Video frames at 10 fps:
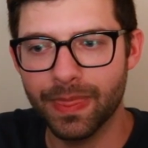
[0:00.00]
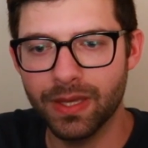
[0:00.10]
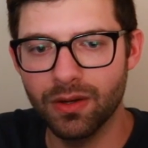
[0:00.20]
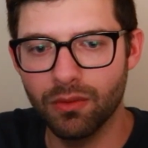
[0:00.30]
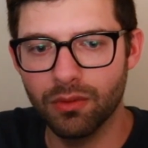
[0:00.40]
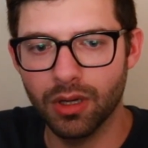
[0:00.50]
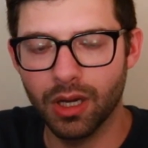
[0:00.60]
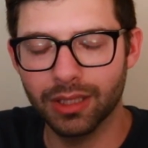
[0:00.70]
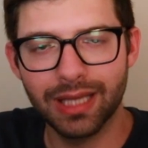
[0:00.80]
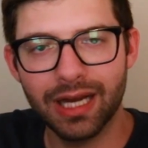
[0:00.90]
you know,
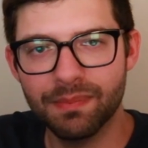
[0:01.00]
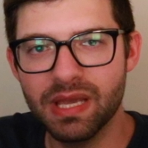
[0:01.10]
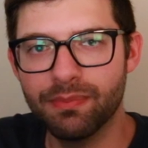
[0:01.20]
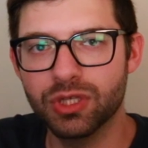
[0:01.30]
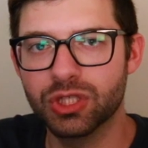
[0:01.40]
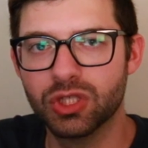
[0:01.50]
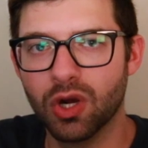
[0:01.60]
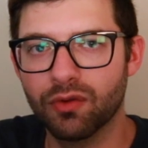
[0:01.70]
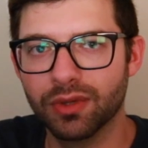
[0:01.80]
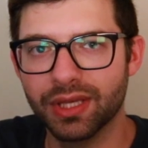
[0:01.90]
a lot of people just
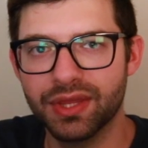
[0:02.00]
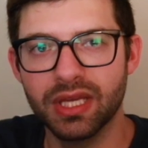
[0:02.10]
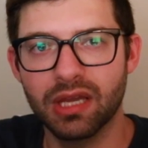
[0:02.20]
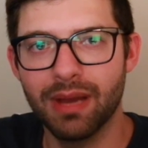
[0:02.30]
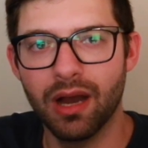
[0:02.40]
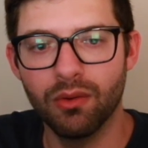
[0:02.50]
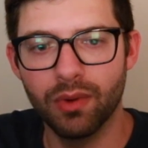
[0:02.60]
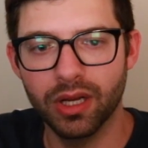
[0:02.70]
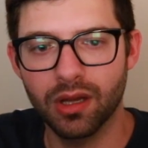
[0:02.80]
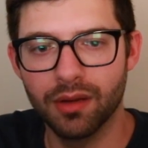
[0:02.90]
don't really think about
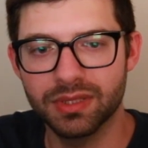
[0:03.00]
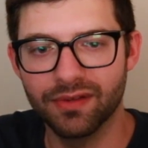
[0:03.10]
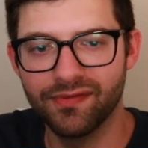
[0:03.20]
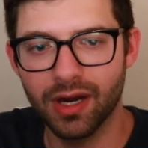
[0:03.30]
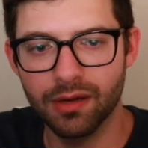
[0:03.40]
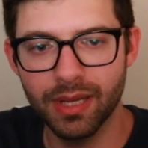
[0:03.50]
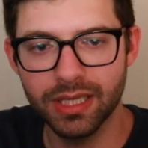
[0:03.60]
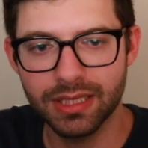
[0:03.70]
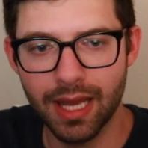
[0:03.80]
when it comes to Firebase.